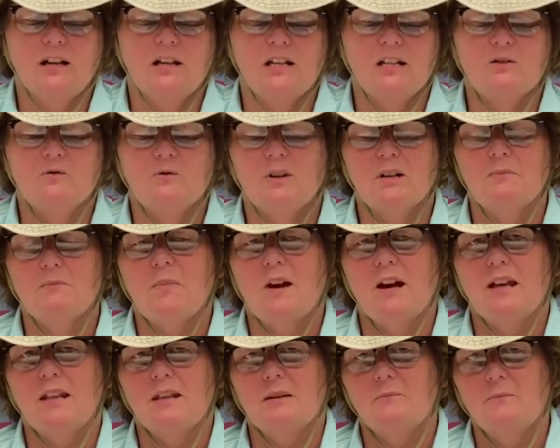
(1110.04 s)
It's written
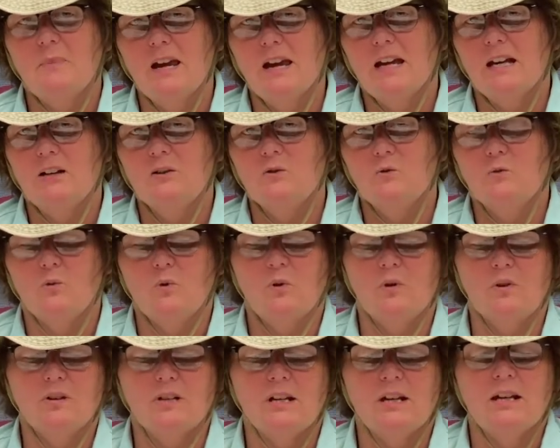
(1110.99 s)
by the man who
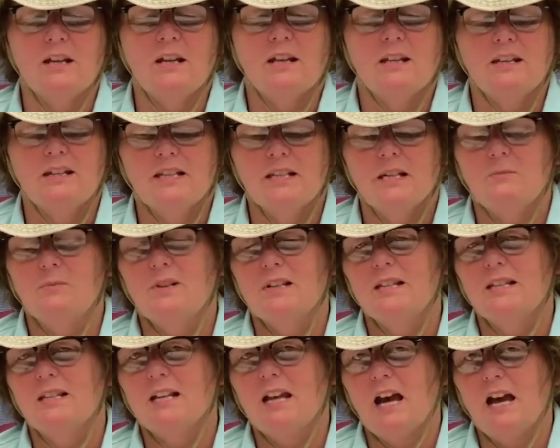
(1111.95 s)
wrote
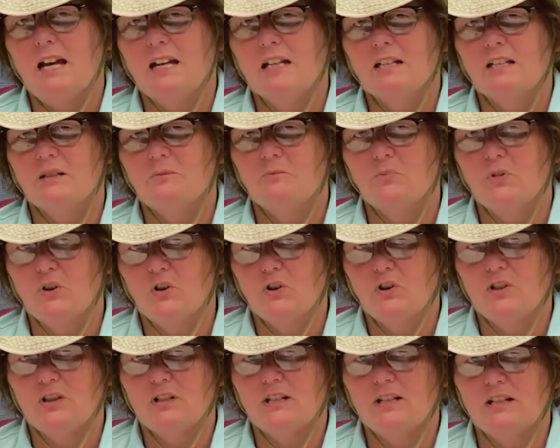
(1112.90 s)
Sibley's Guide to
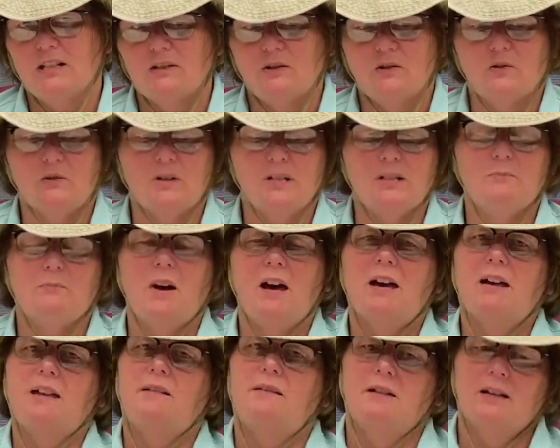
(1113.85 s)
Birds. So it's
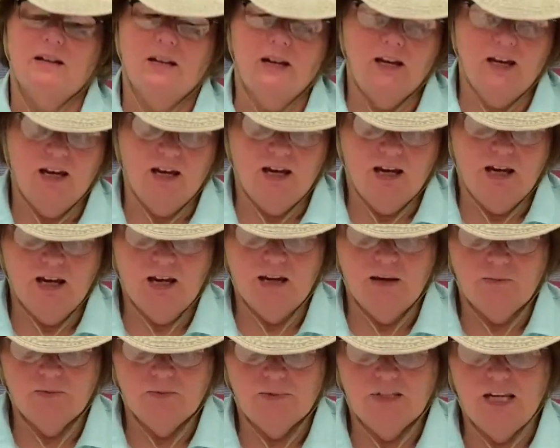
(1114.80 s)
by
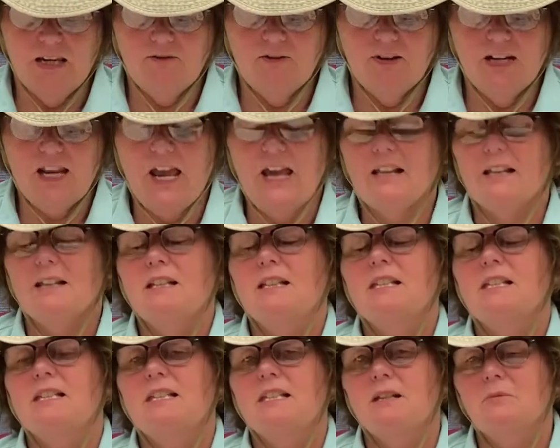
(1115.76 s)
David Allen
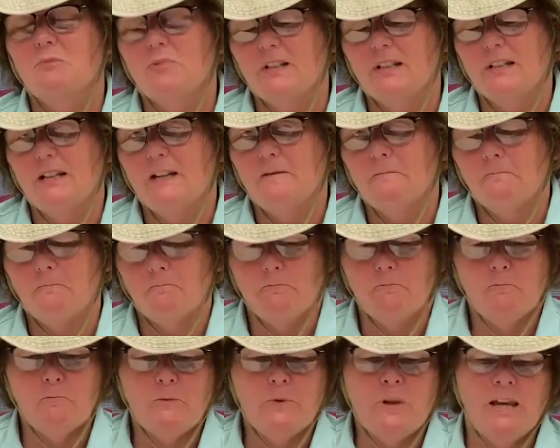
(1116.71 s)
Sibley,
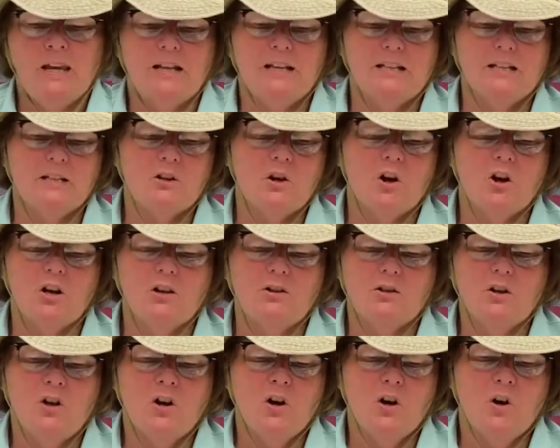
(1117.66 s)
and it's
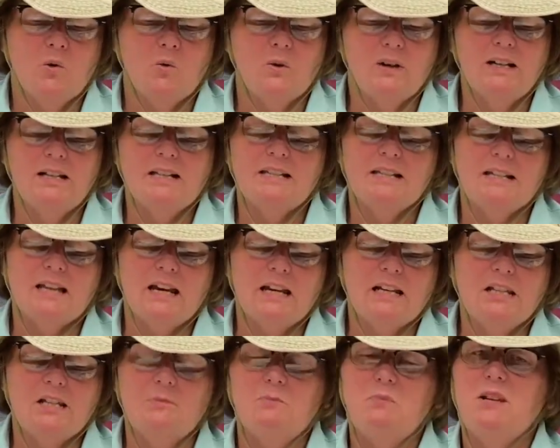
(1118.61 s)
called What It's
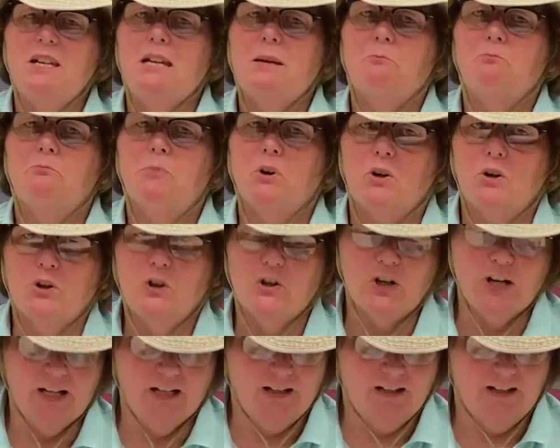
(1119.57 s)
Like to Be a
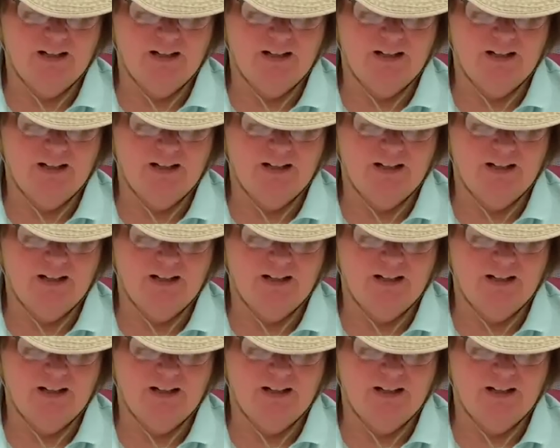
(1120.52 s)
Bird.